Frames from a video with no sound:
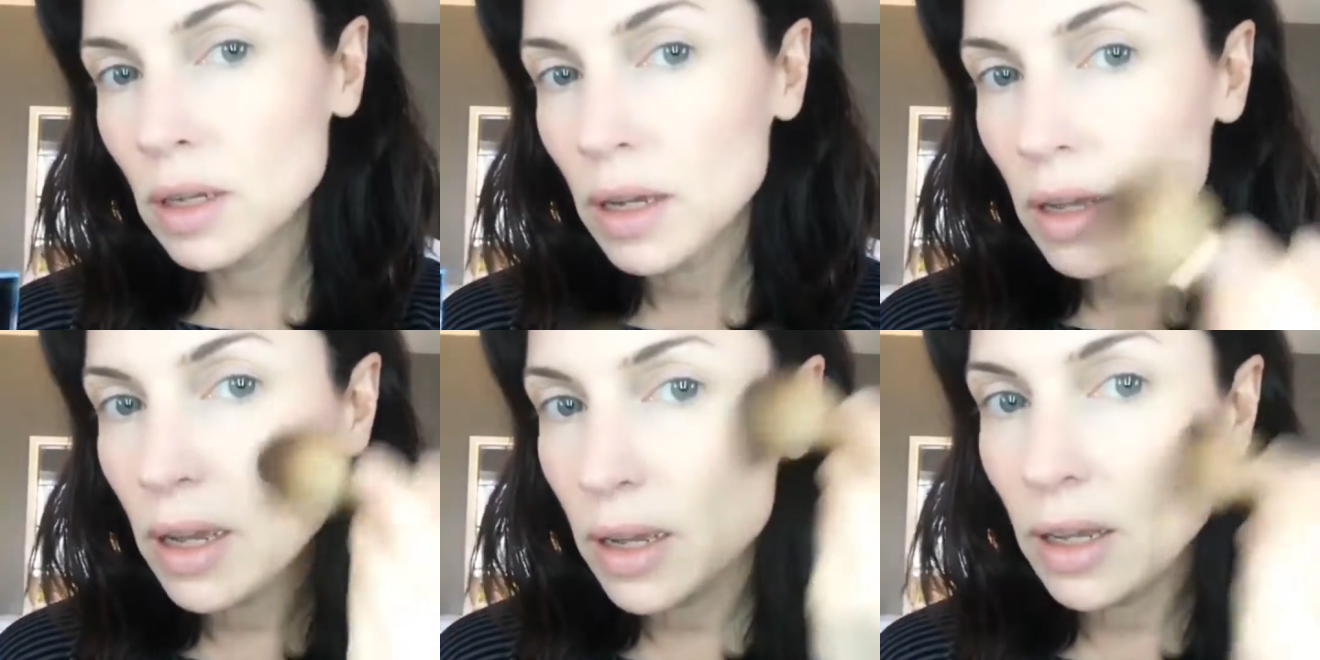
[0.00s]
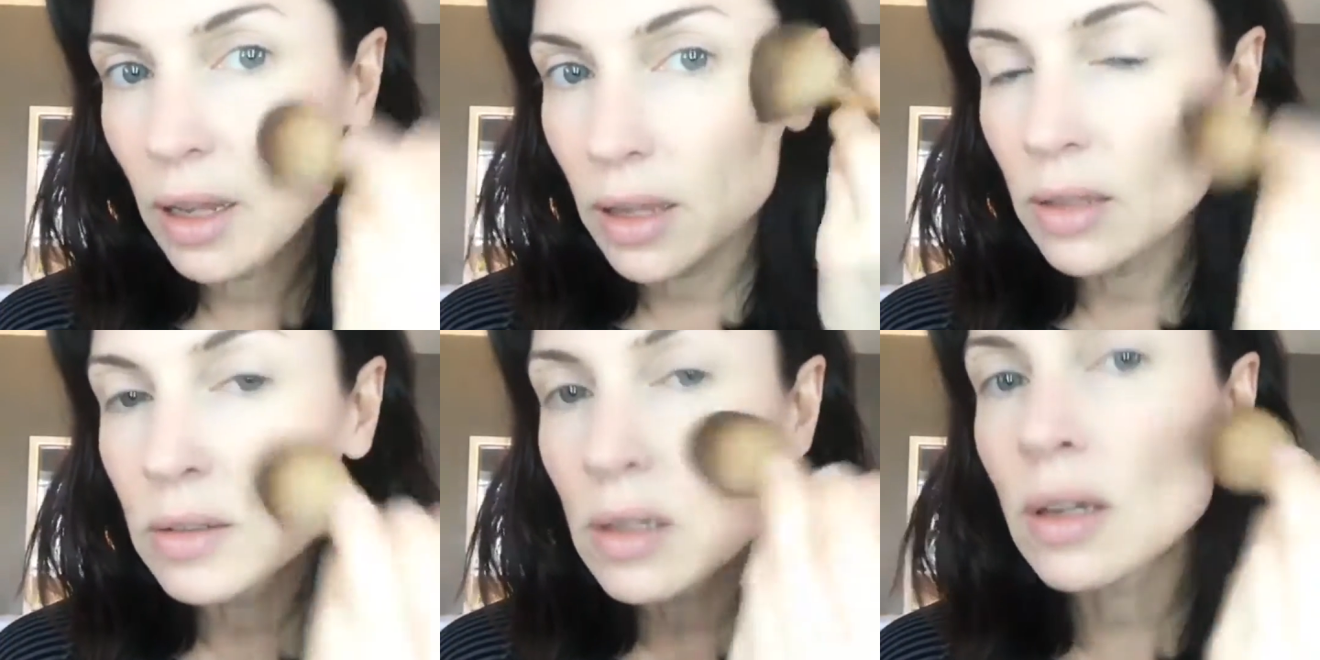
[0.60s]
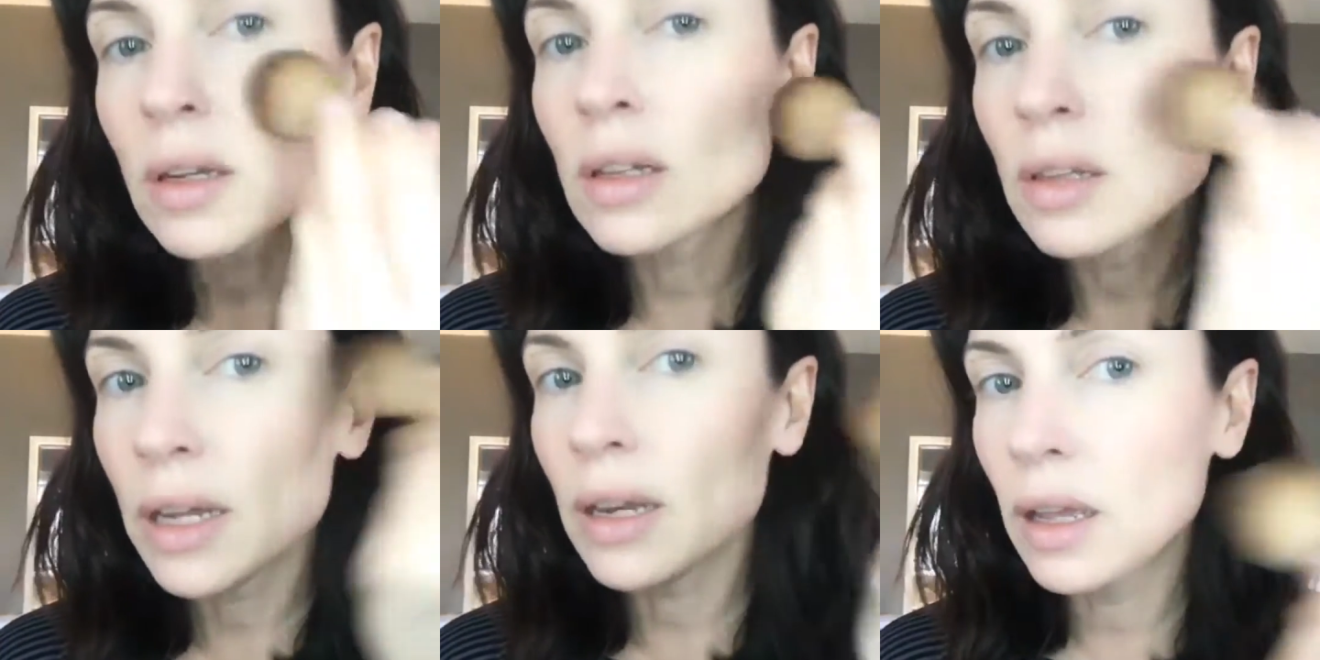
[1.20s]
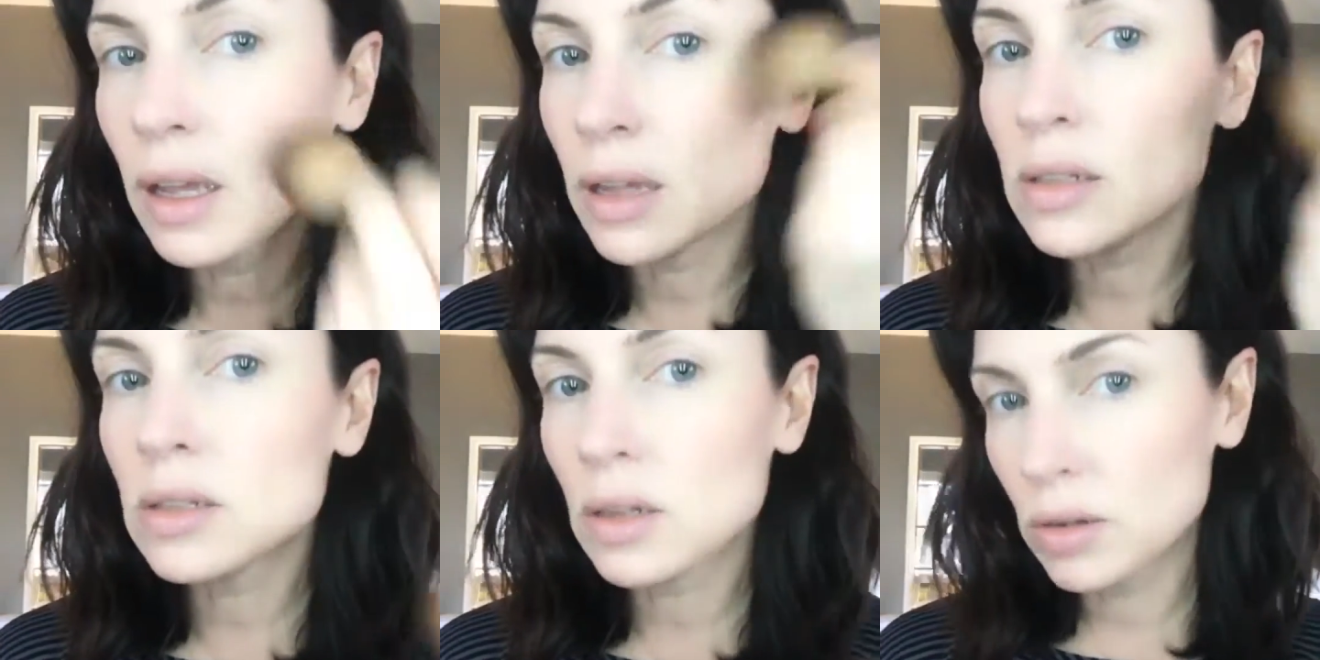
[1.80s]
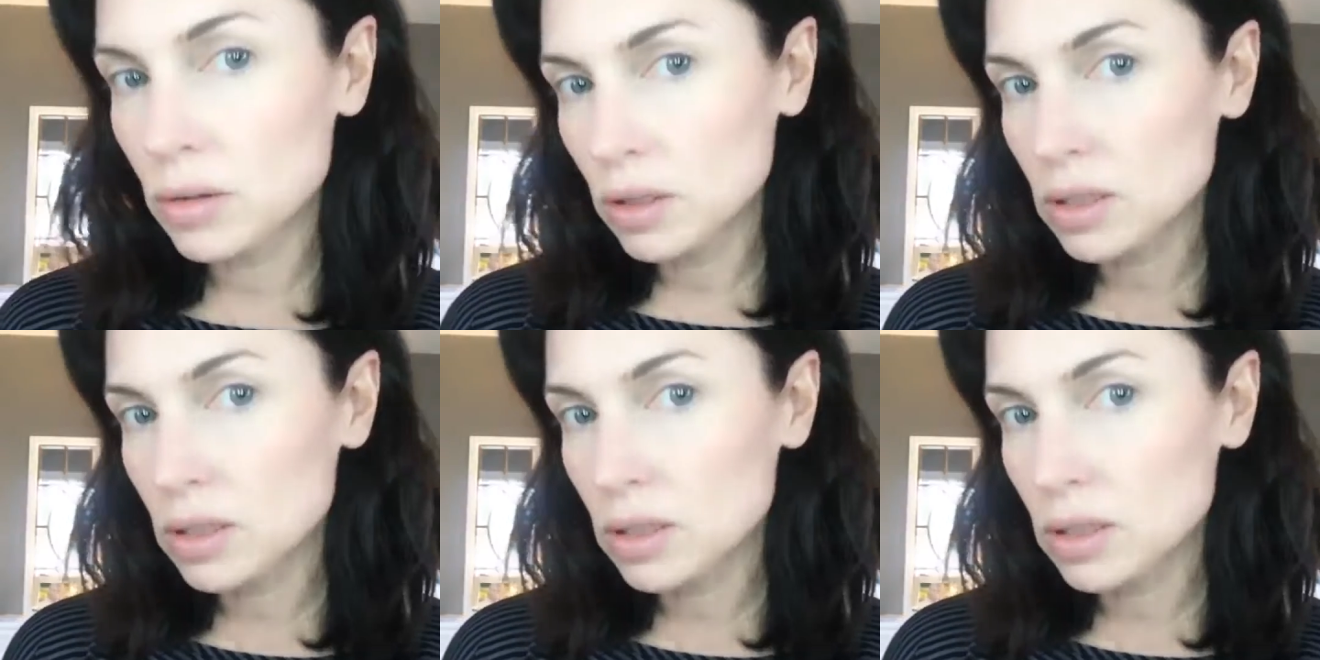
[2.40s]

again, I use like a light hand, so it